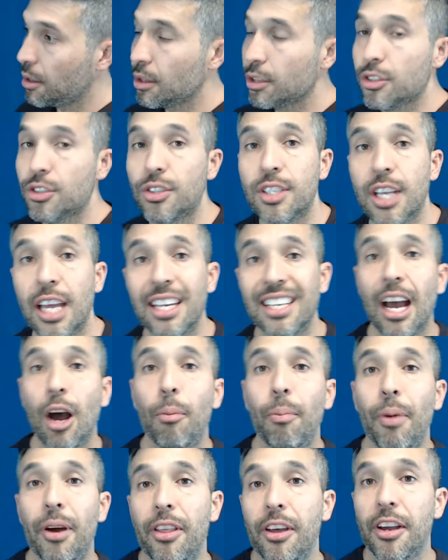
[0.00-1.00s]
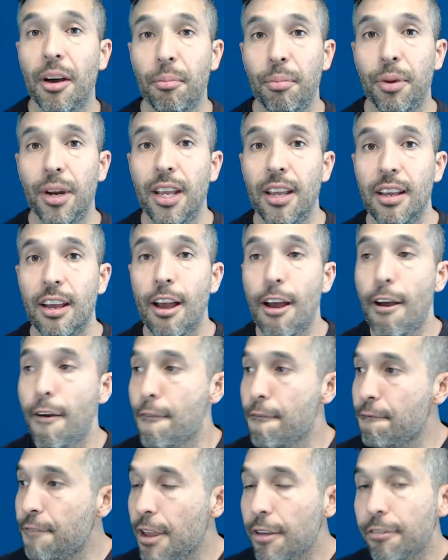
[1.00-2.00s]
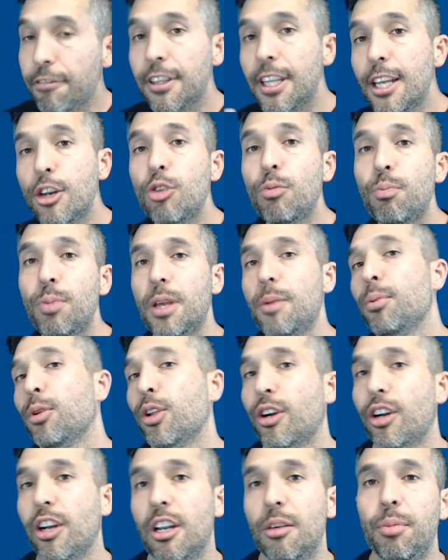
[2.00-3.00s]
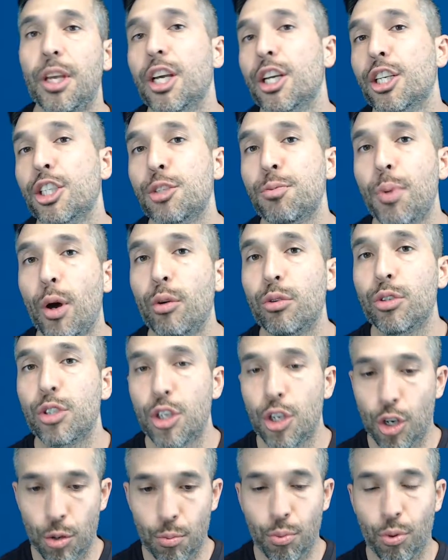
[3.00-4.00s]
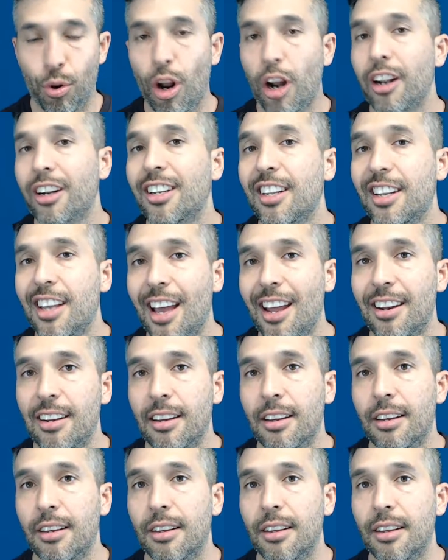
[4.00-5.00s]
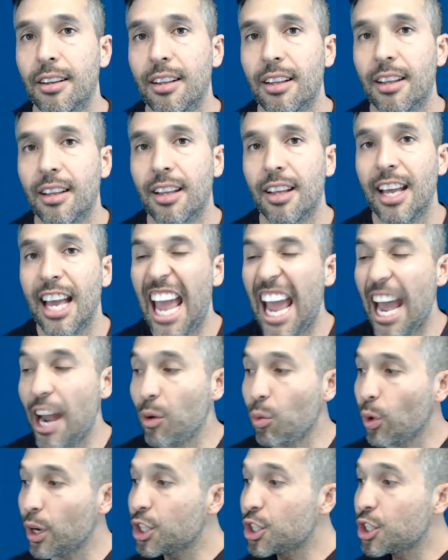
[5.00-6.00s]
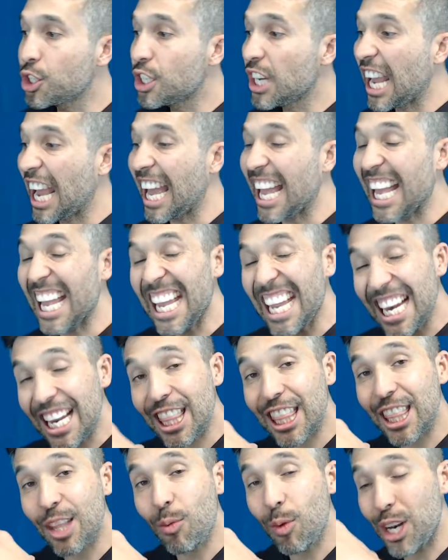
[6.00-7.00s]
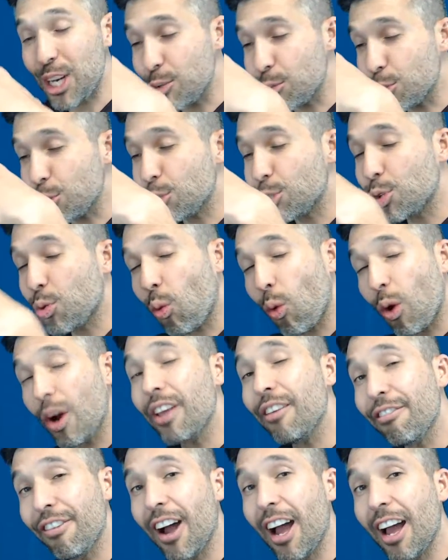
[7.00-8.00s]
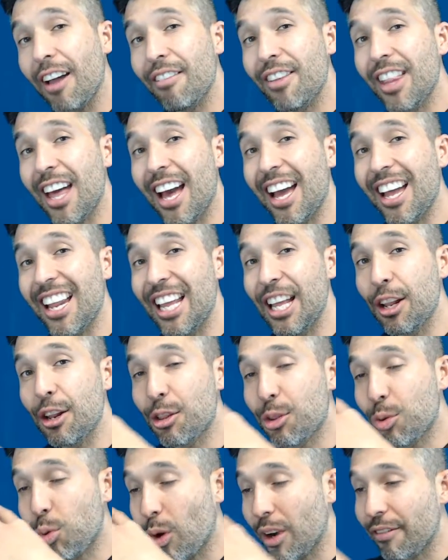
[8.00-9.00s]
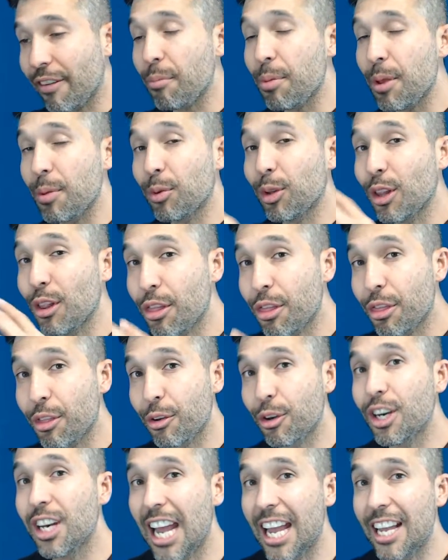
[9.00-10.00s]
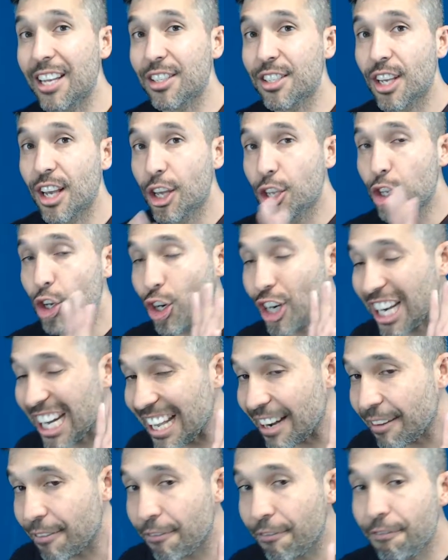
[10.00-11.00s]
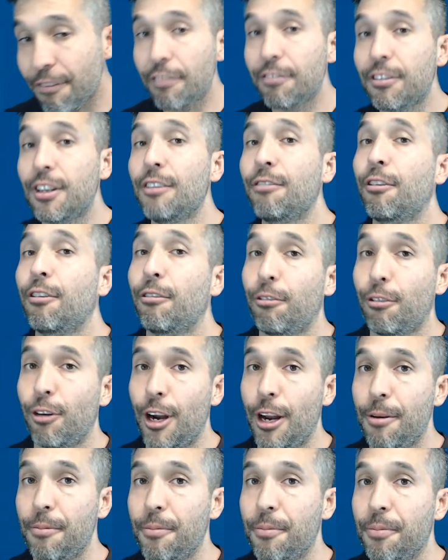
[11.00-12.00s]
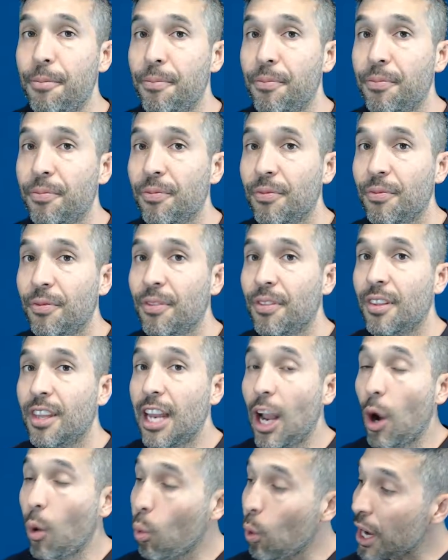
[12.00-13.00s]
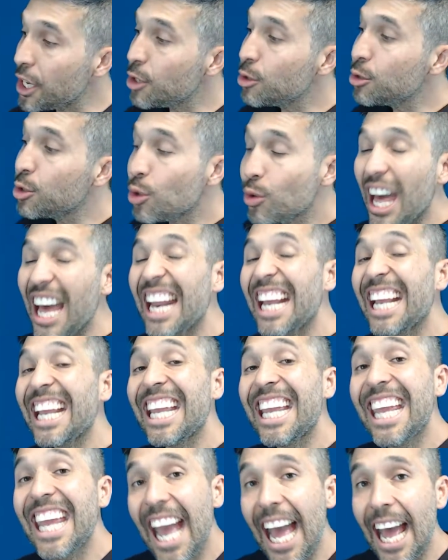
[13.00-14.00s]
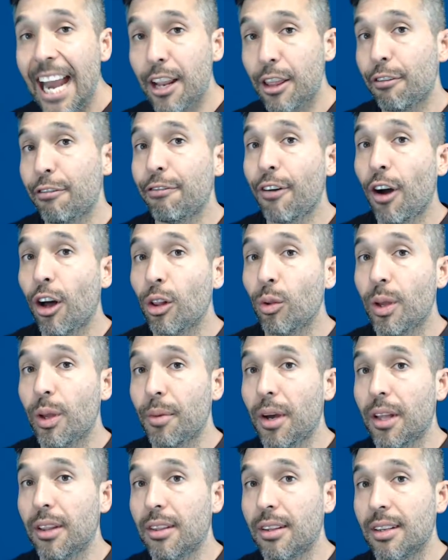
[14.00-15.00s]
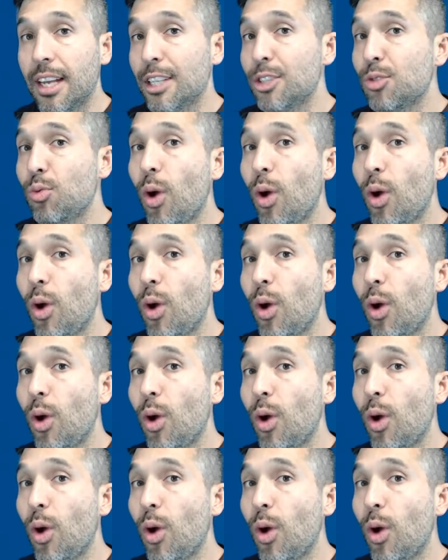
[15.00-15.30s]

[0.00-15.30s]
sent out by the company. 50 new people are going to be exposed to your product again. And when you do 25 of that, in 25 people in 30 days, you're going to get 50 for free. Now, when you do that again the following month, guess